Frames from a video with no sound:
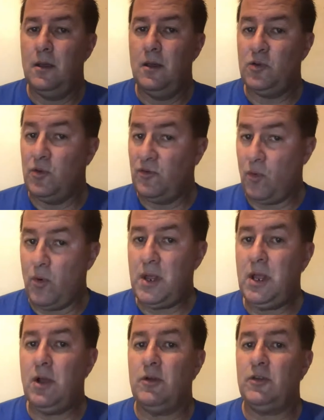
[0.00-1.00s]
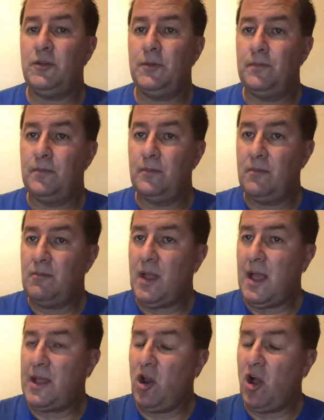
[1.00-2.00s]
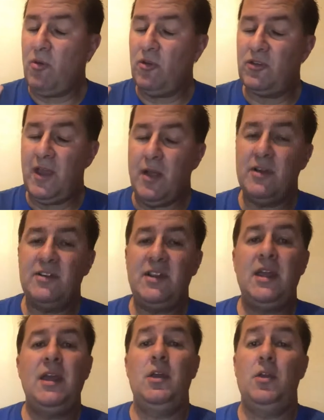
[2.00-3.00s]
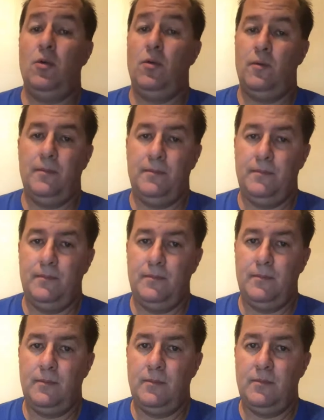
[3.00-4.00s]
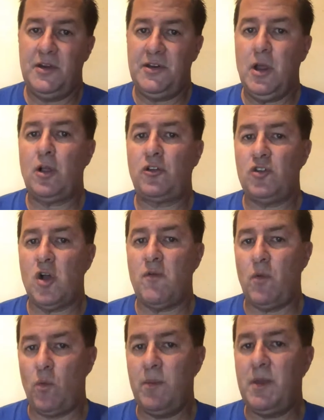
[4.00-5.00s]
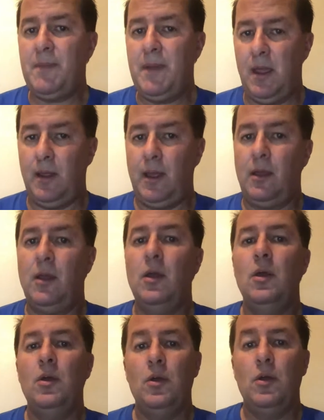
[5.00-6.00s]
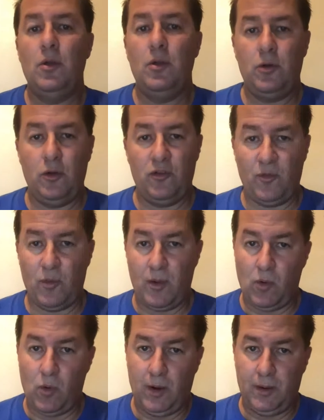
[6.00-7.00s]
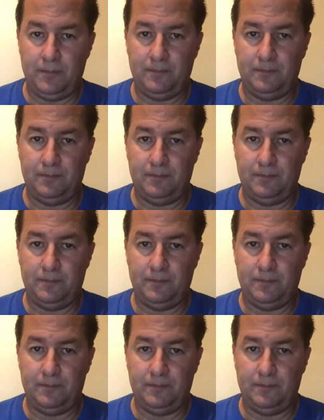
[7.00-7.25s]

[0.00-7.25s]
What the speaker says: So in 4 years, I can almost guarantee you that Derek Chauvin will be appealing to the Supreme Court.